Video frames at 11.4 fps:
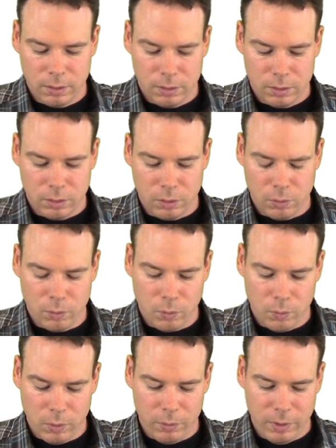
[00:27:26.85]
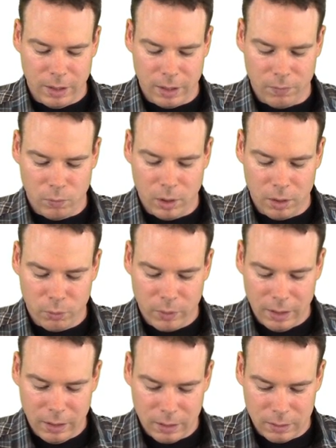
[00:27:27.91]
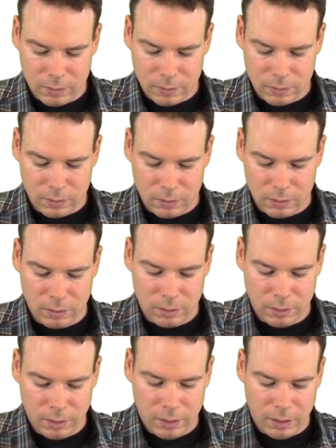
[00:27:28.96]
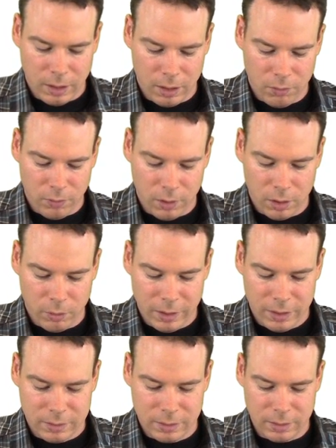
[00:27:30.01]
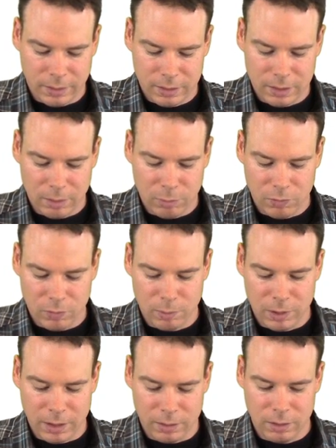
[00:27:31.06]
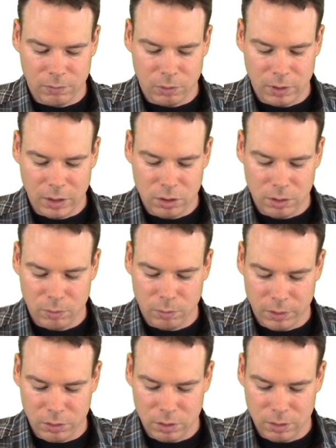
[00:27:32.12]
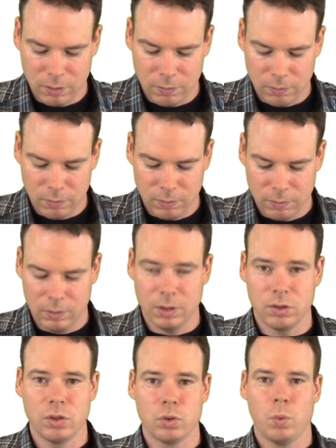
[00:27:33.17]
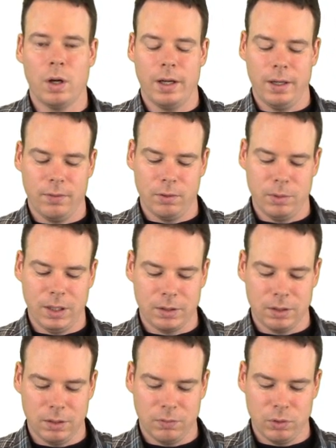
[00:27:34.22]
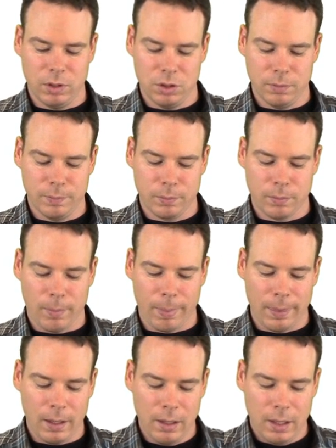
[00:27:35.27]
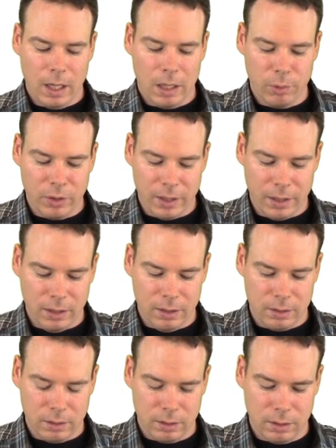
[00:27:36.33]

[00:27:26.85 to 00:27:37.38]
So what do we have? Well, the radius, how far away is this line segment from the axis of rotation? Well, it's just a distance y from the axis of rotation. How about the height?